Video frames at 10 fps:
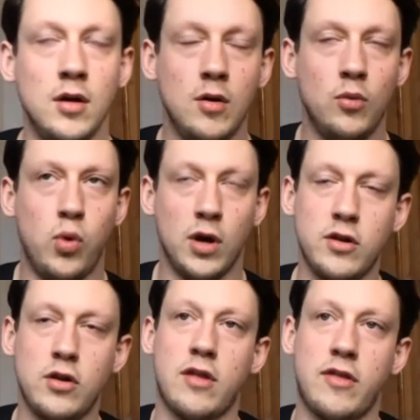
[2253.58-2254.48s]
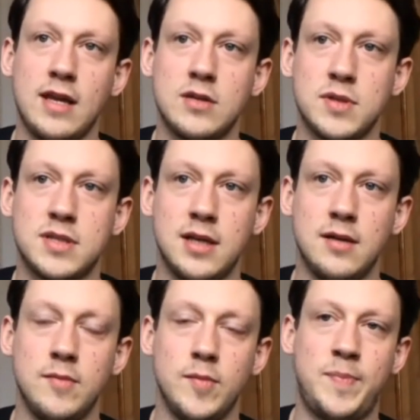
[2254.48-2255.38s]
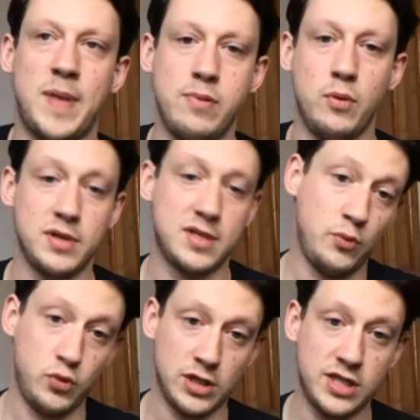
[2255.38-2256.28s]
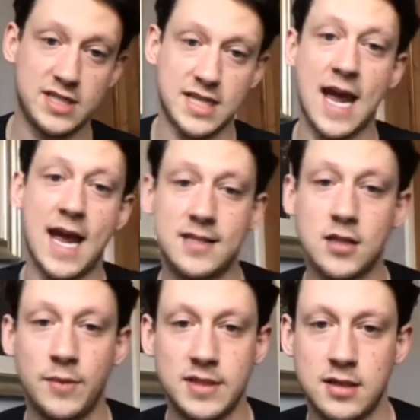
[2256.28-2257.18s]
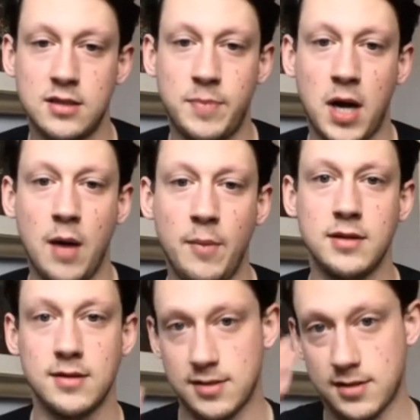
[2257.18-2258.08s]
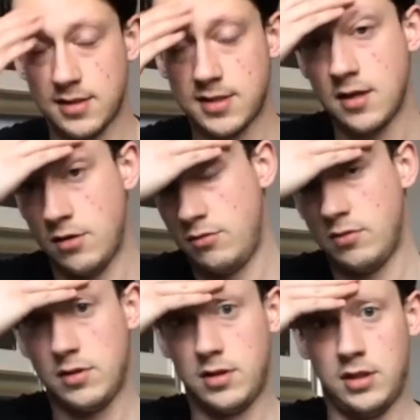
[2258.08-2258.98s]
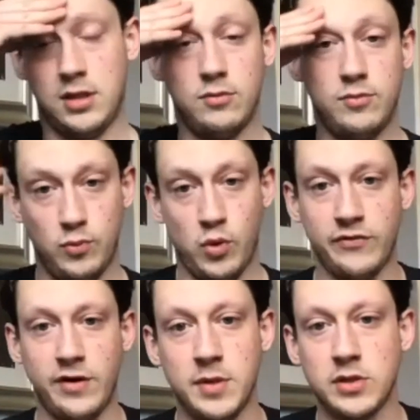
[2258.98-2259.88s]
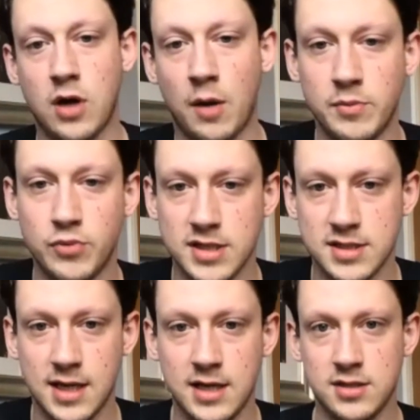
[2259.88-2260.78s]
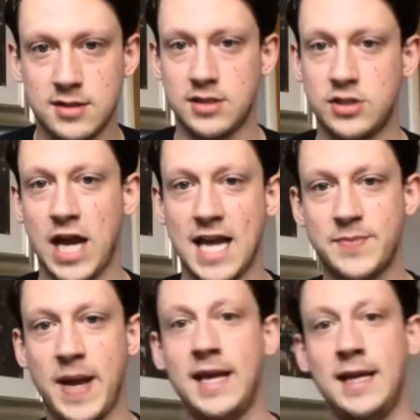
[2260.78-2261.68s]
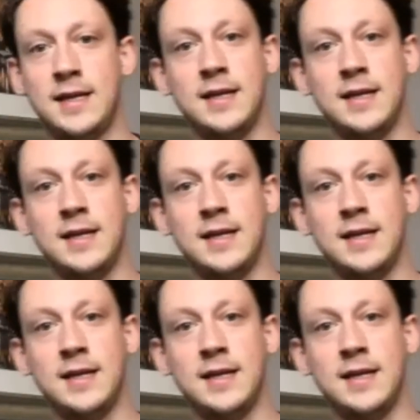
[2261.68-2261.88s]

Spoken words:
One of the other things was that people were actually scared to go into the departments. So, you know, one of our most common presentations is chest pain,